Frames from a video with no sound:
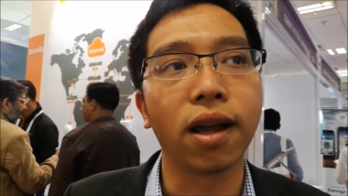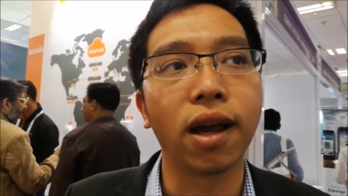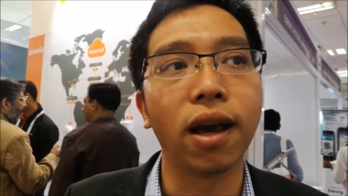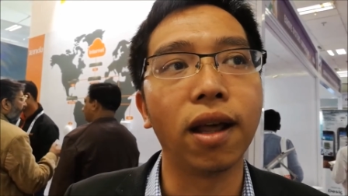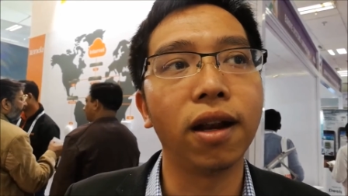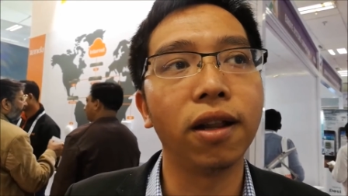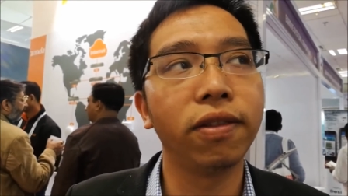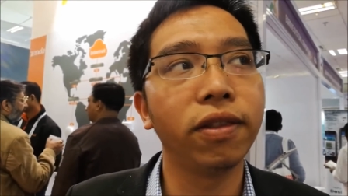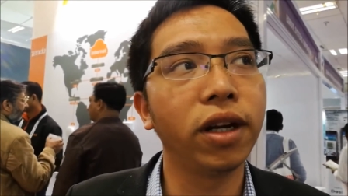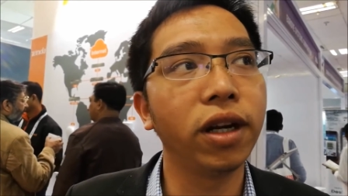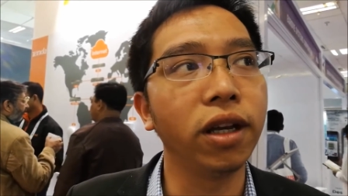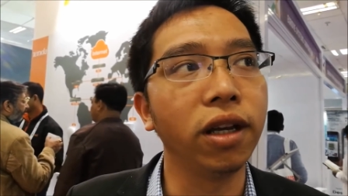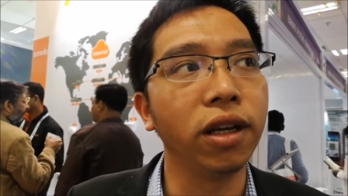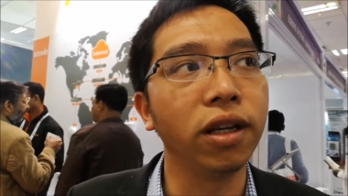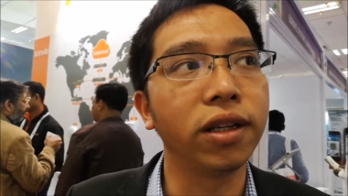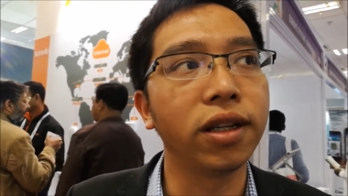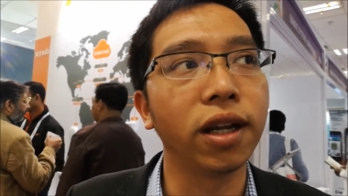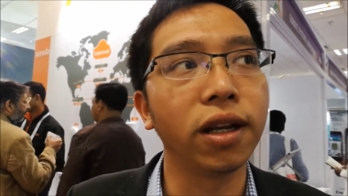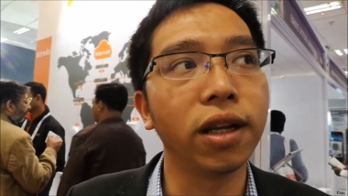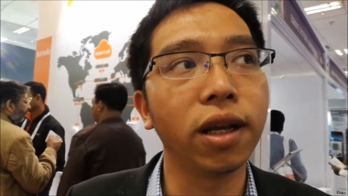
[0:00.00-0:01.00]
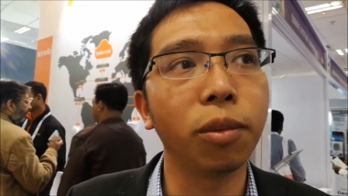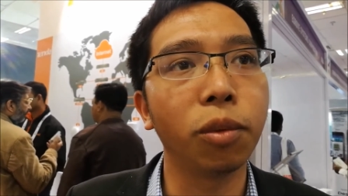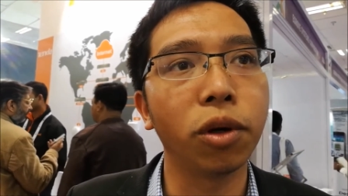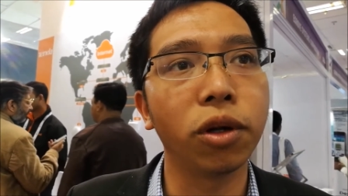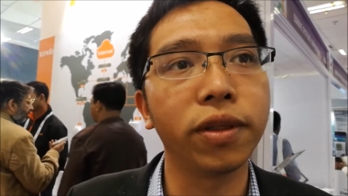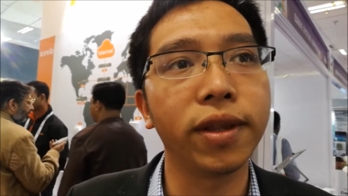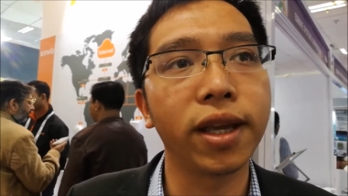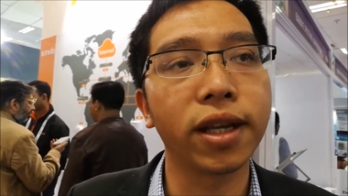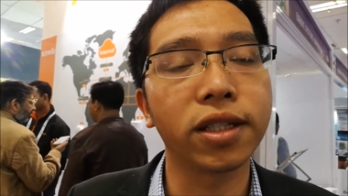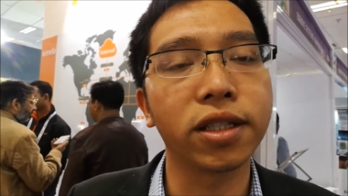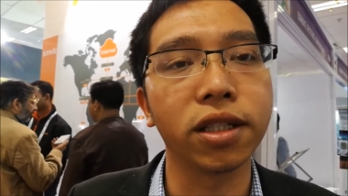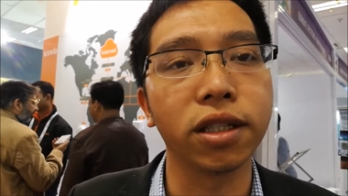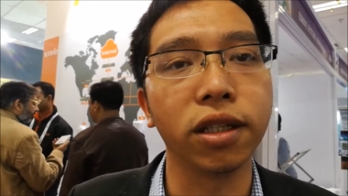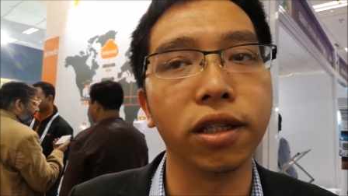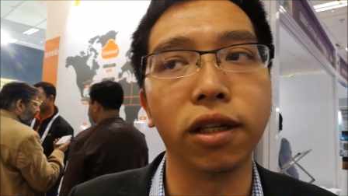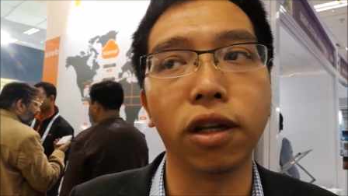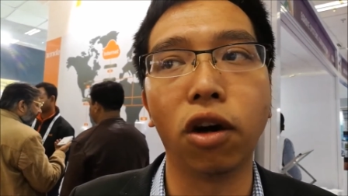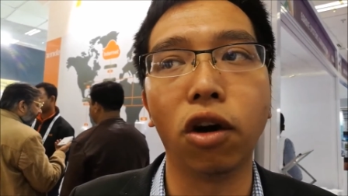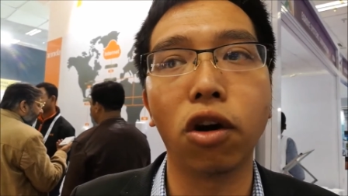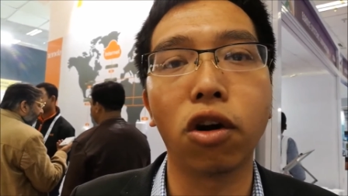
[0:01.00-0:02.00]
Currently, Tenda products
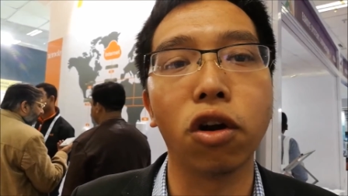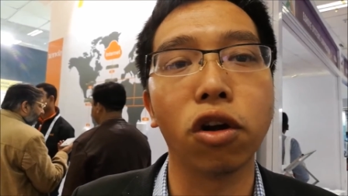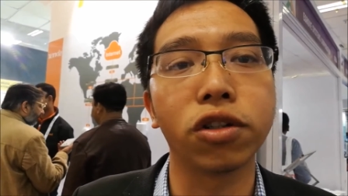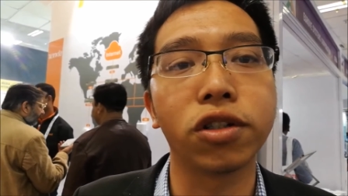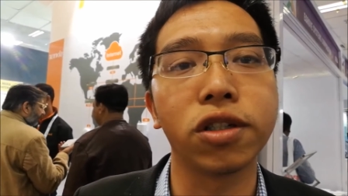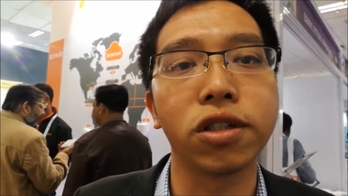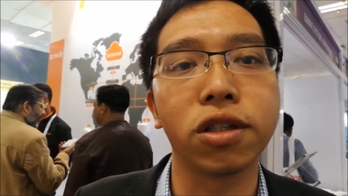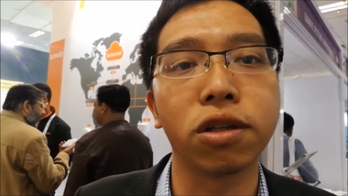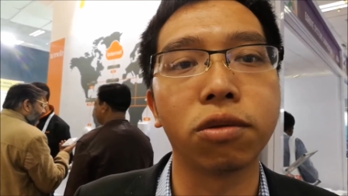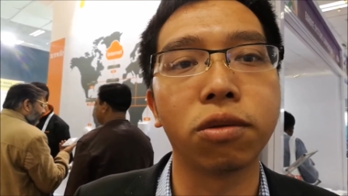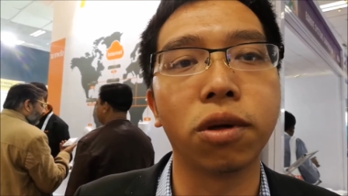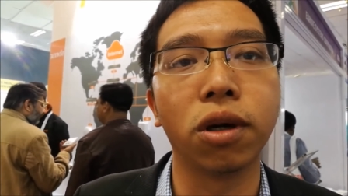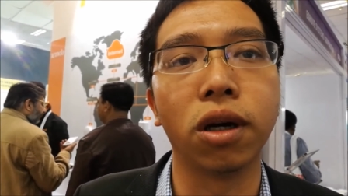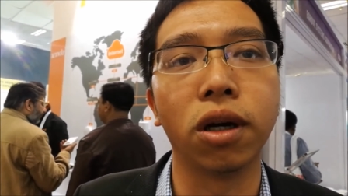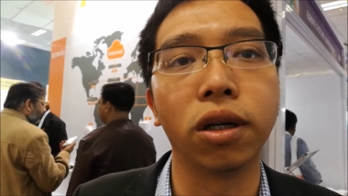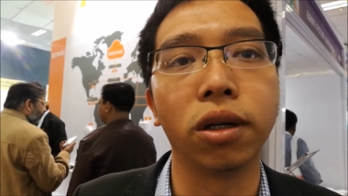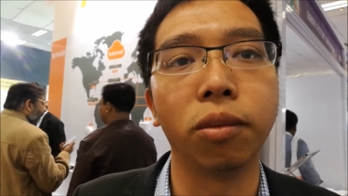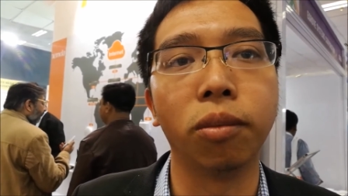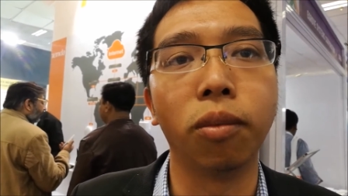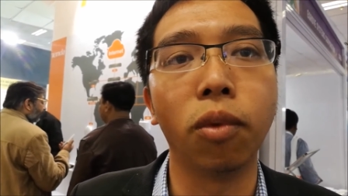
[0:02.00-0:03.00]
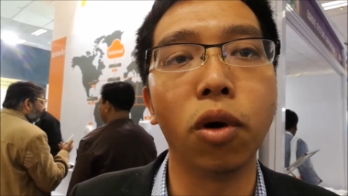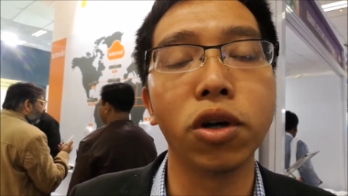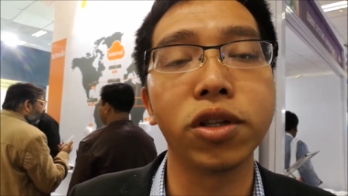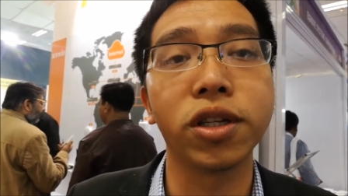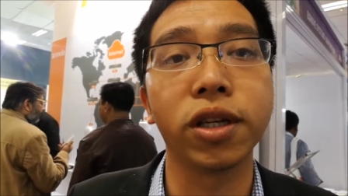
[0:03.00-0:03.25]
in all across the world, more